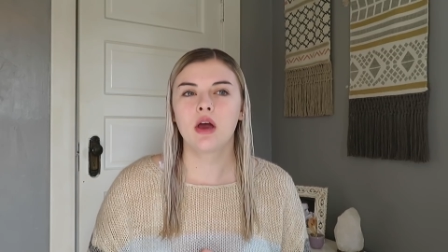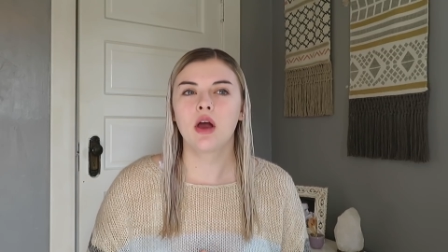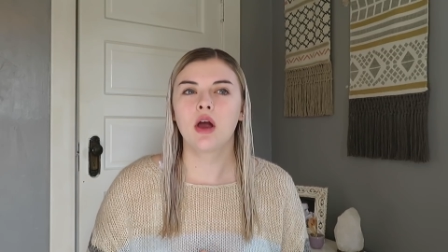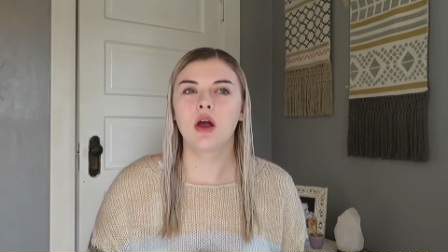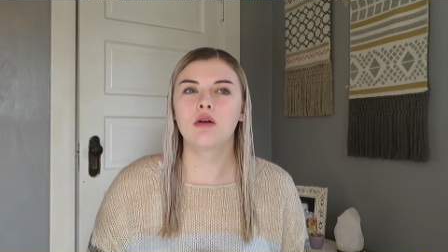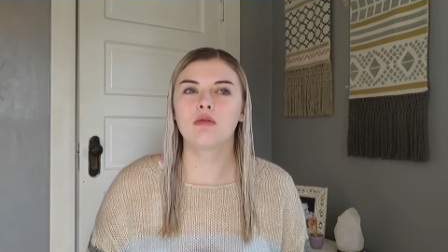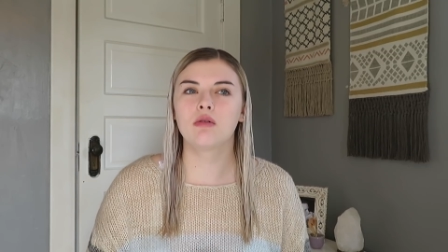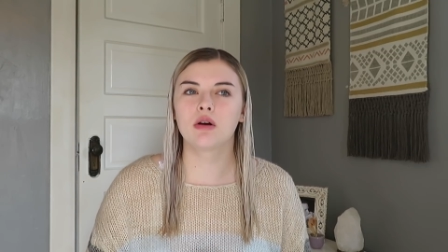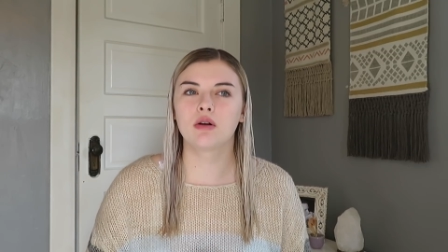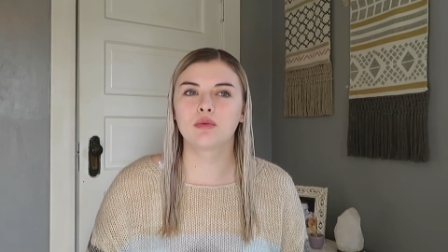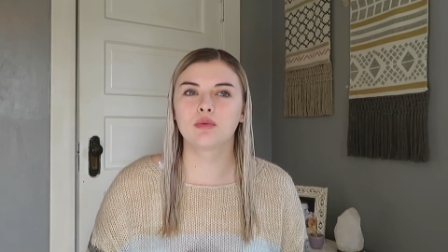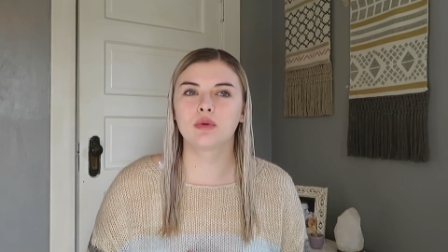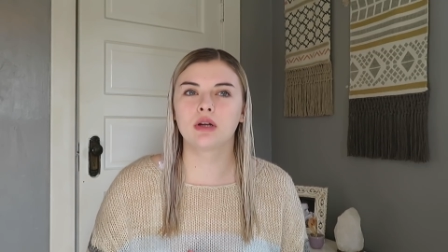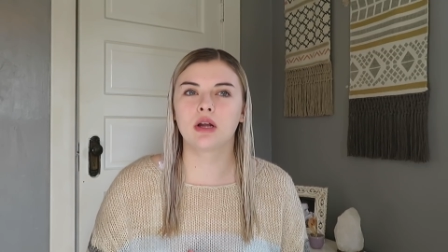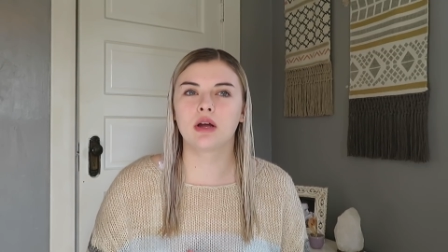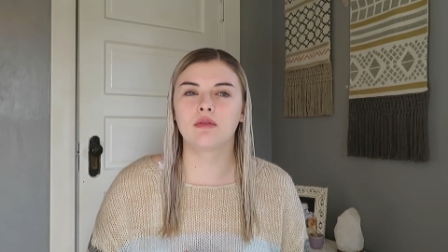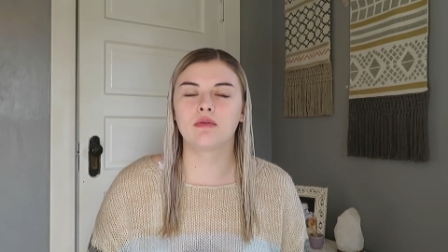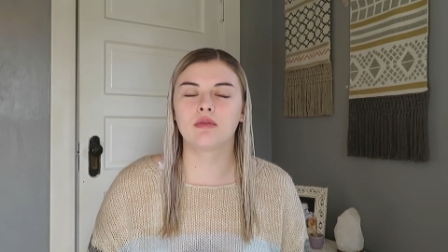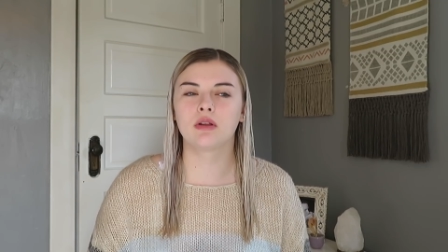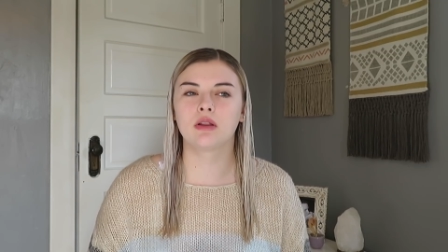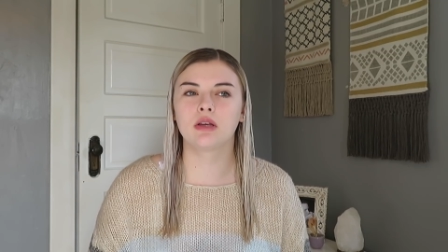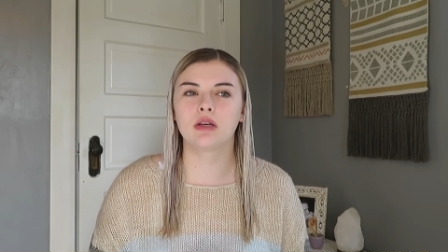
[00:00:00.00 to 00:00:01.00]
around when
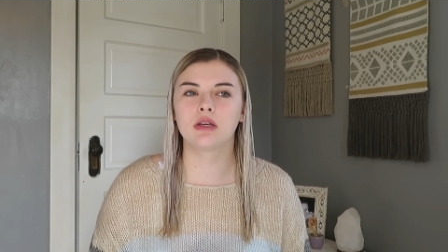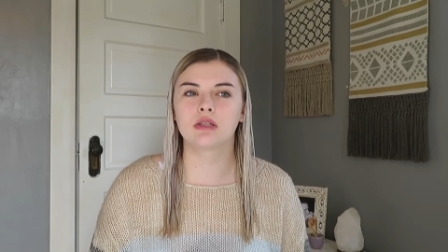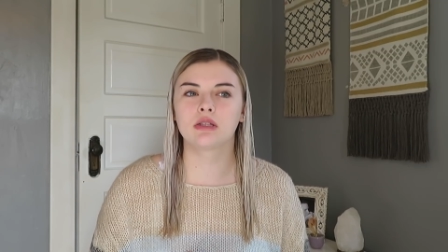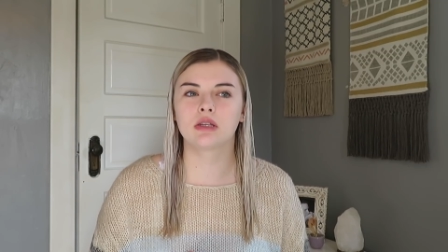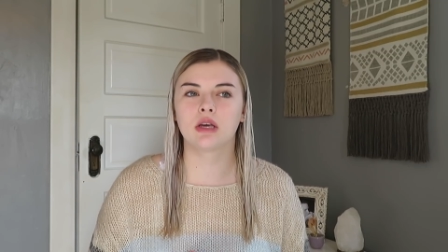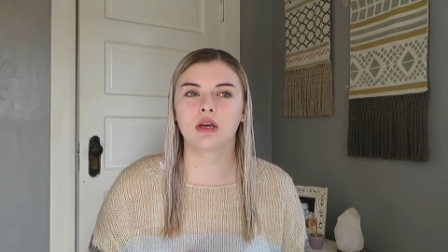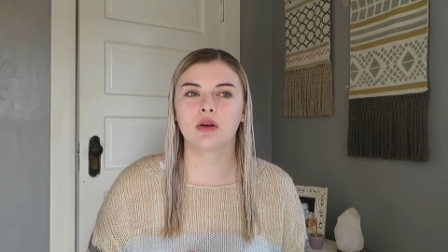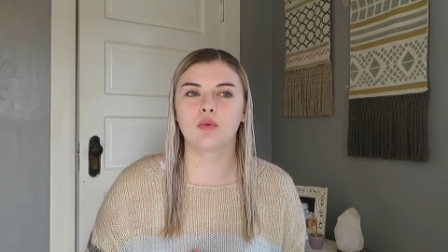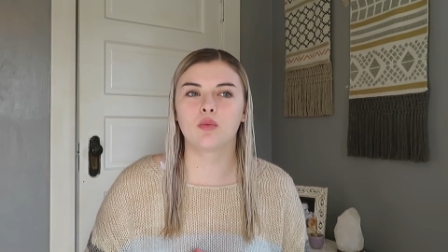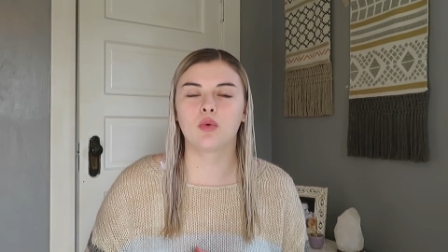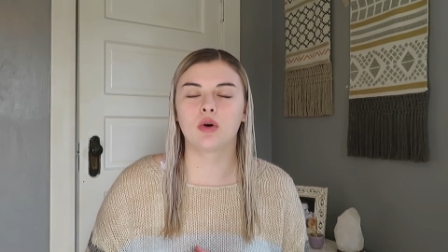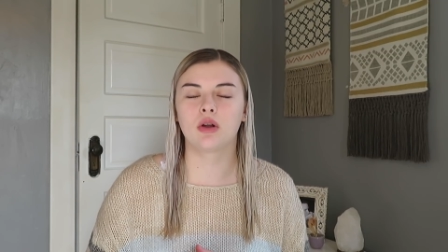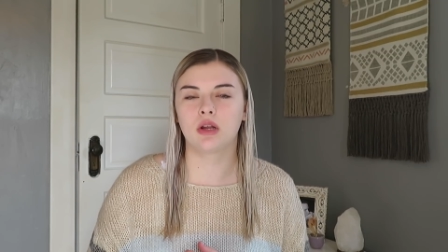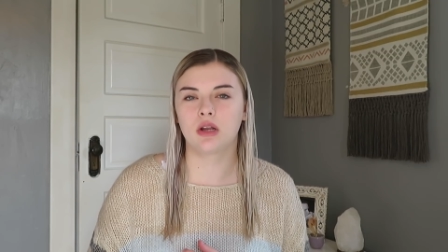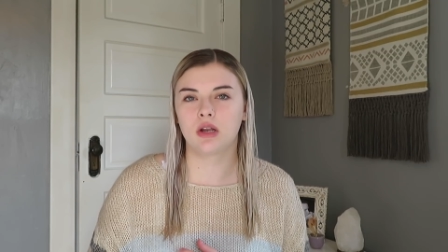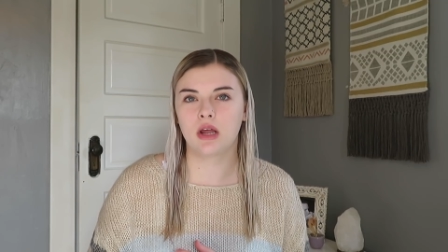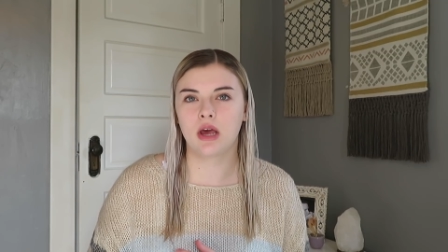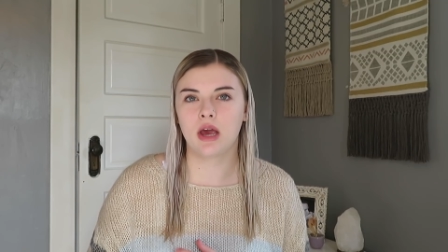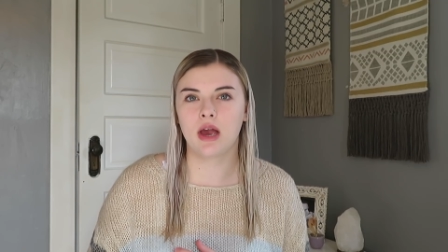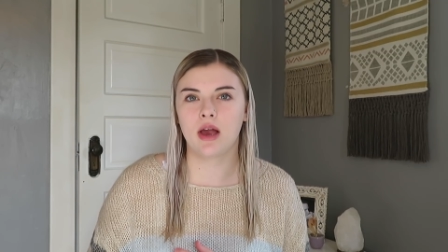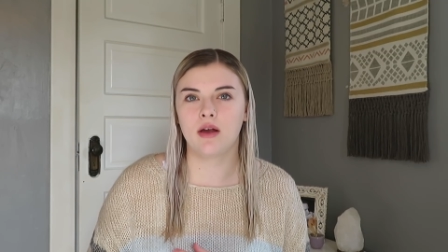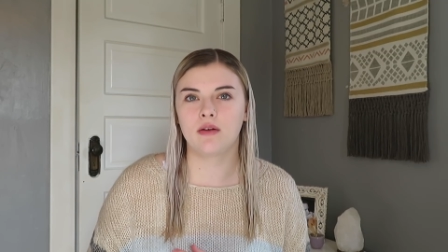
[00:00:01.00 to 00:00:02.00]
Everly's like one
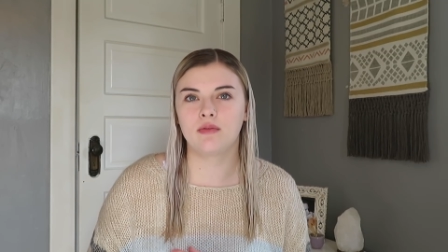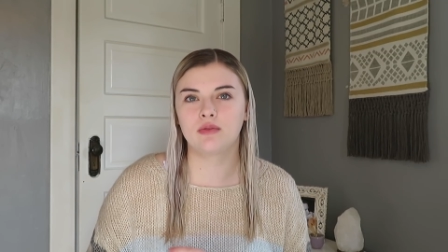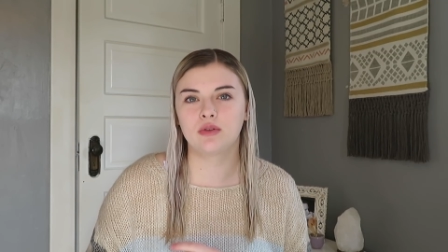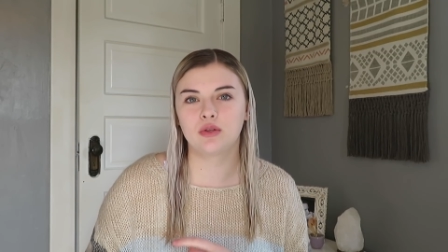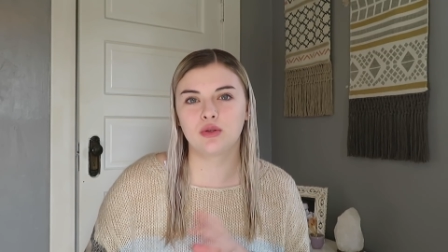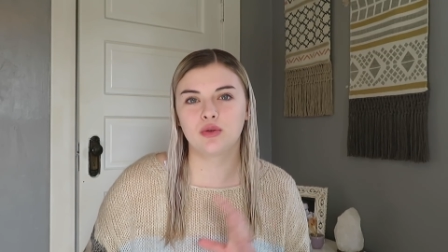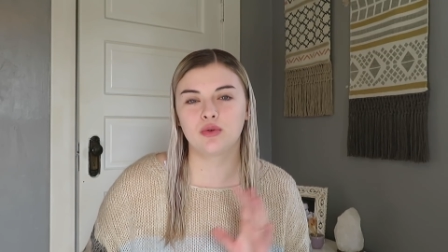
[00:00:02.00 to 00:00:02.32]
and a half,